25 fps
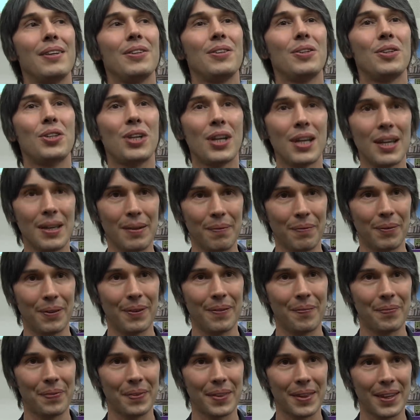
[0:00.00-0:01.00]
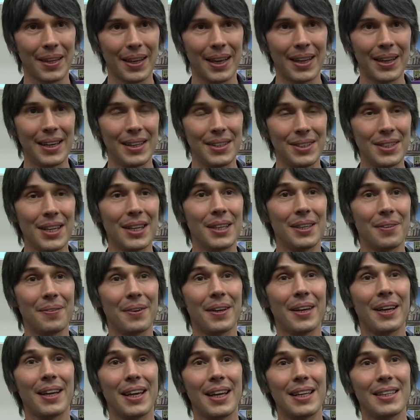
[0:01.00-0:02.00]
cheap. And it
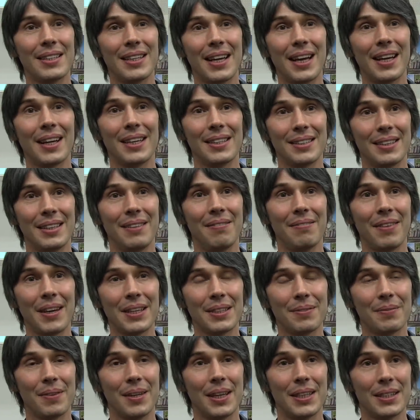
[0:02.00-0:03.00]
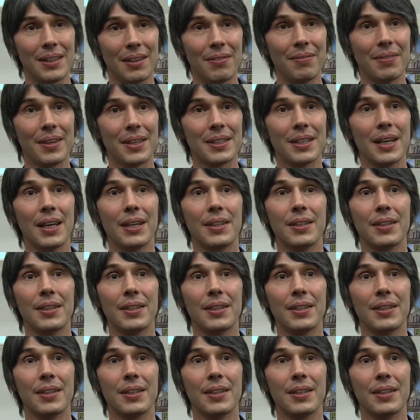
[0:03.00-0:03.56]
genuinely is that. It's an investment. It's obvious.